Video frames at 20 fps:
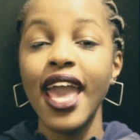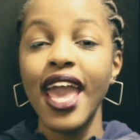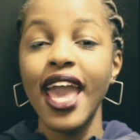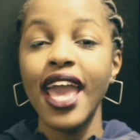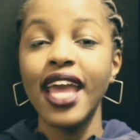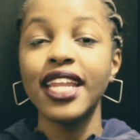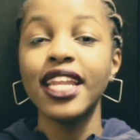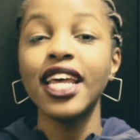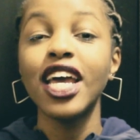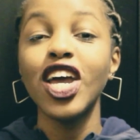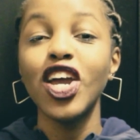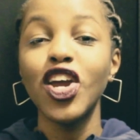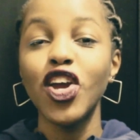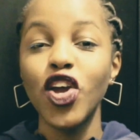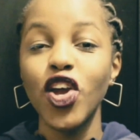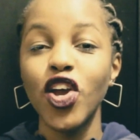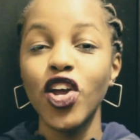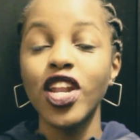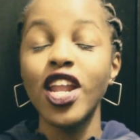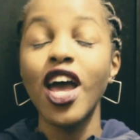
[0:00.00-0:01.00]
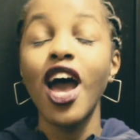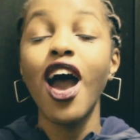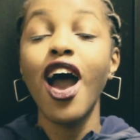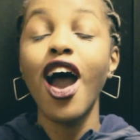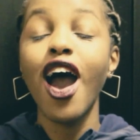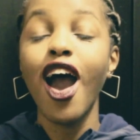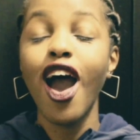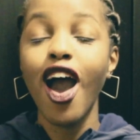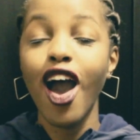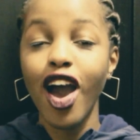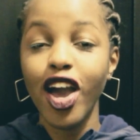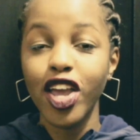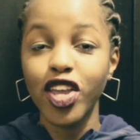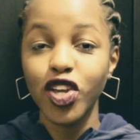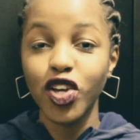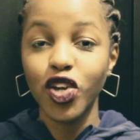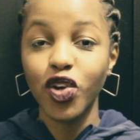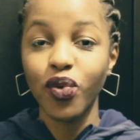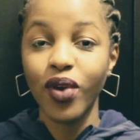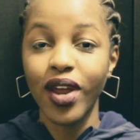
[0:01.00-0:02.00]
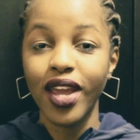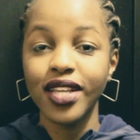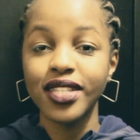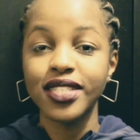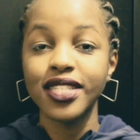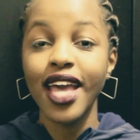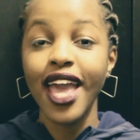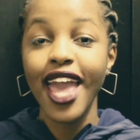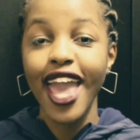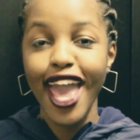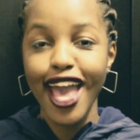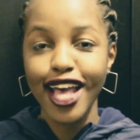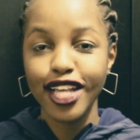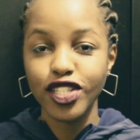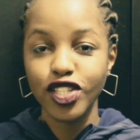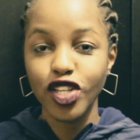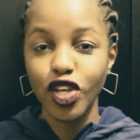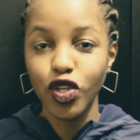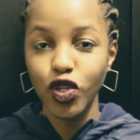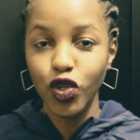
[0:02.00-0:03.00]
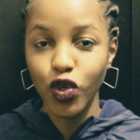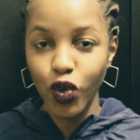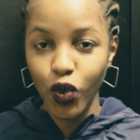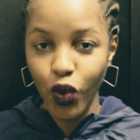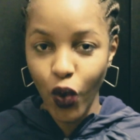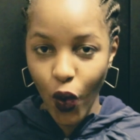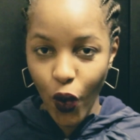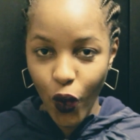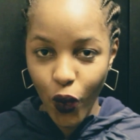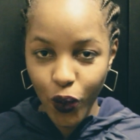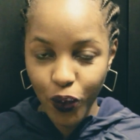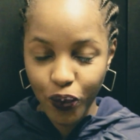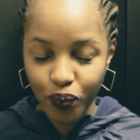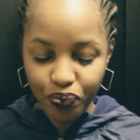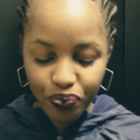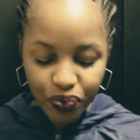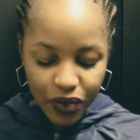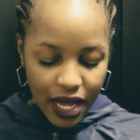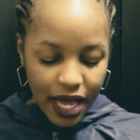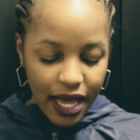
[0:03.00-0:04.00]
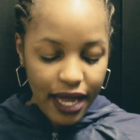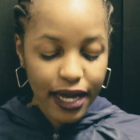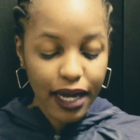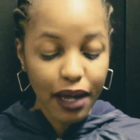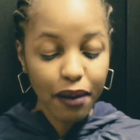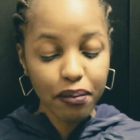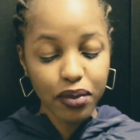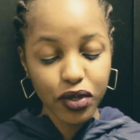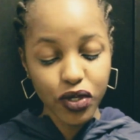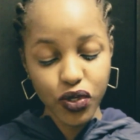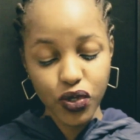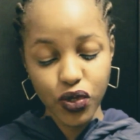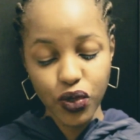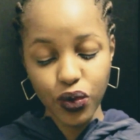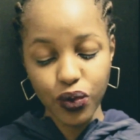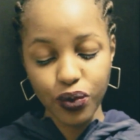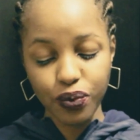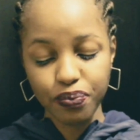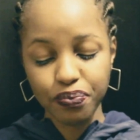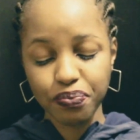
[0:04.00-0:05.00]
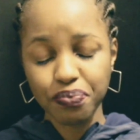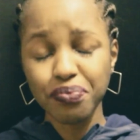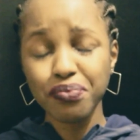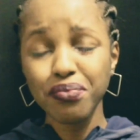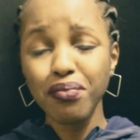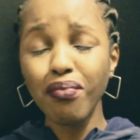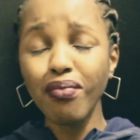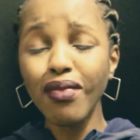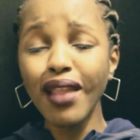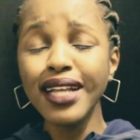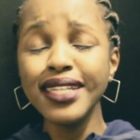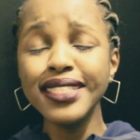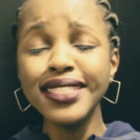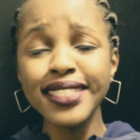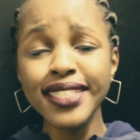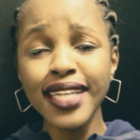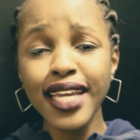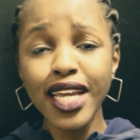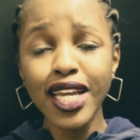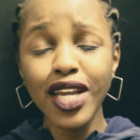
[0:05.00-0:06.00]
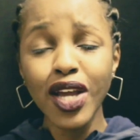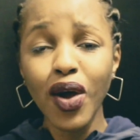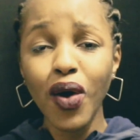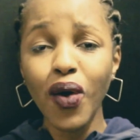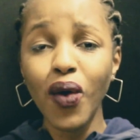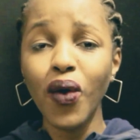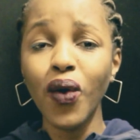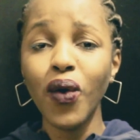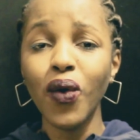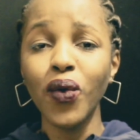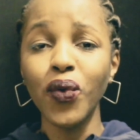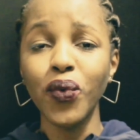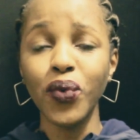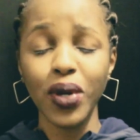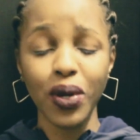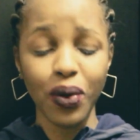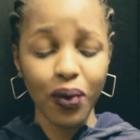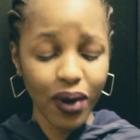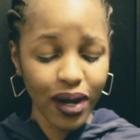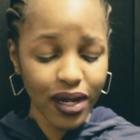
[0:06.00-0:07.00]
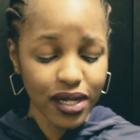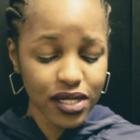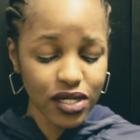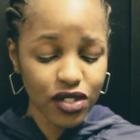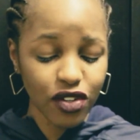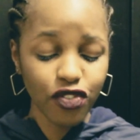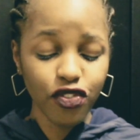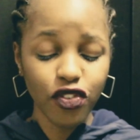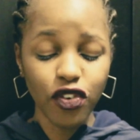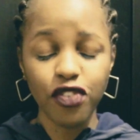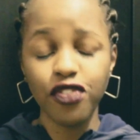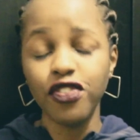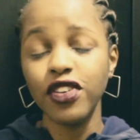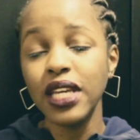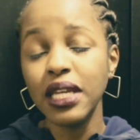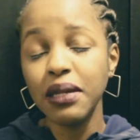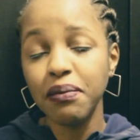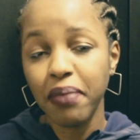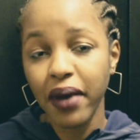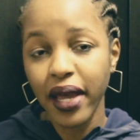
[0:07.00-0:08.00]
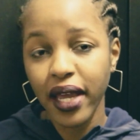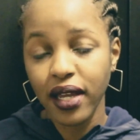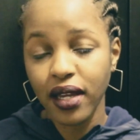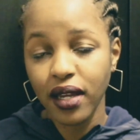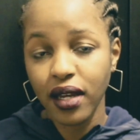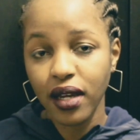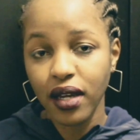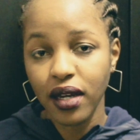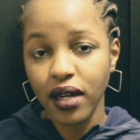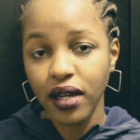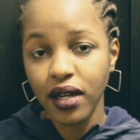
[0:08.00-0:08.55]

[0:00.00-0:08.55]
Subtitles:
and earn higher grades as you go. Number two, check or request for feedback.